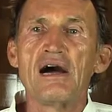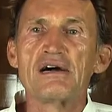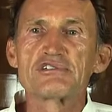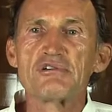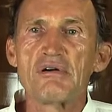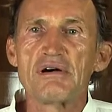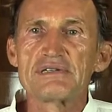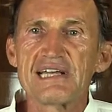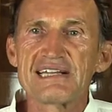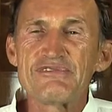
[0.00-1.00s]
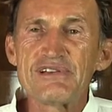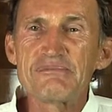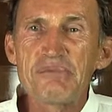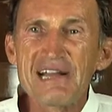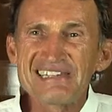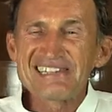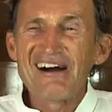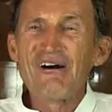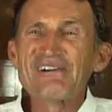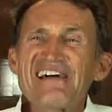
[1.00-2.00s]
so that we breathe
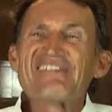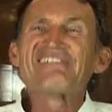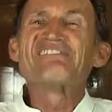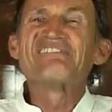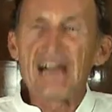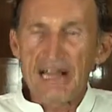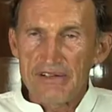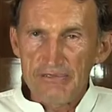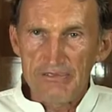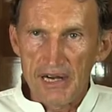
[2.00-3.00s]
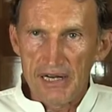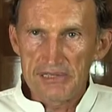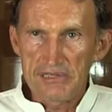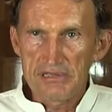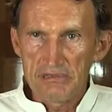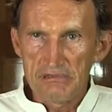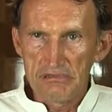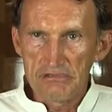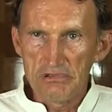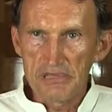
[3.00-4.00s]
out very fast,
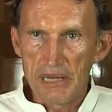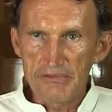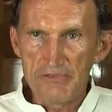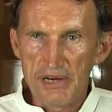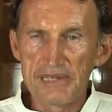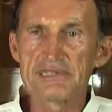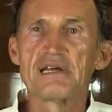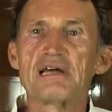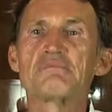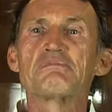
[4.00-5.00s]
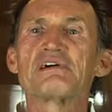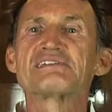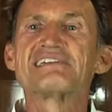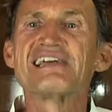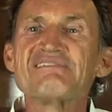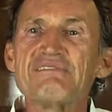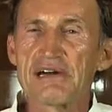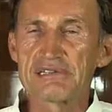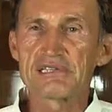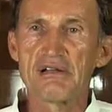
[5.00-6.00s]
2 times faster, and breathe in
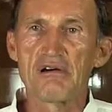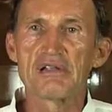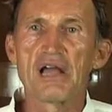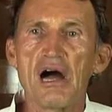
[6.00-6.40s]
very slowly.